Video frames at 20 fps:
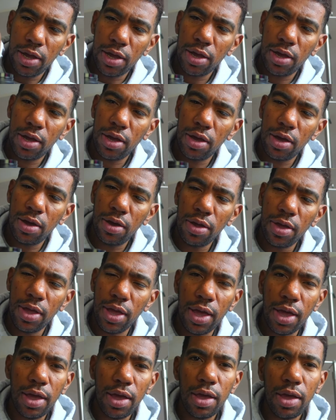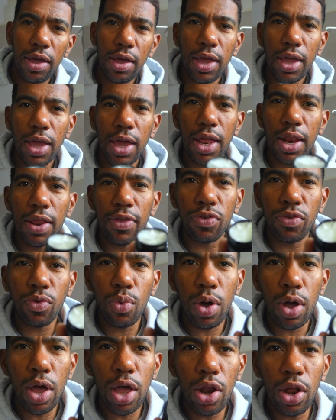Oh yeah, yeah, there's quite a
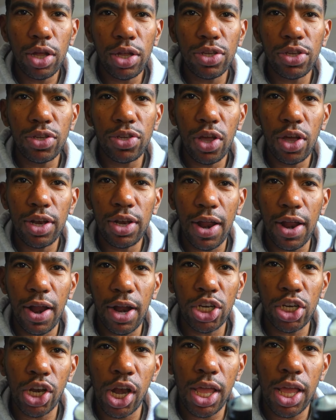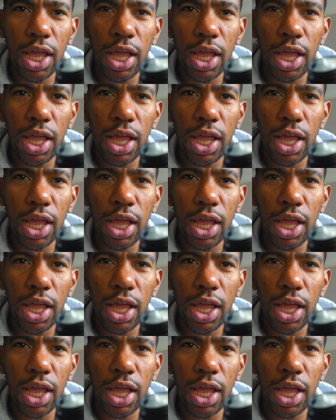lot inside there actually.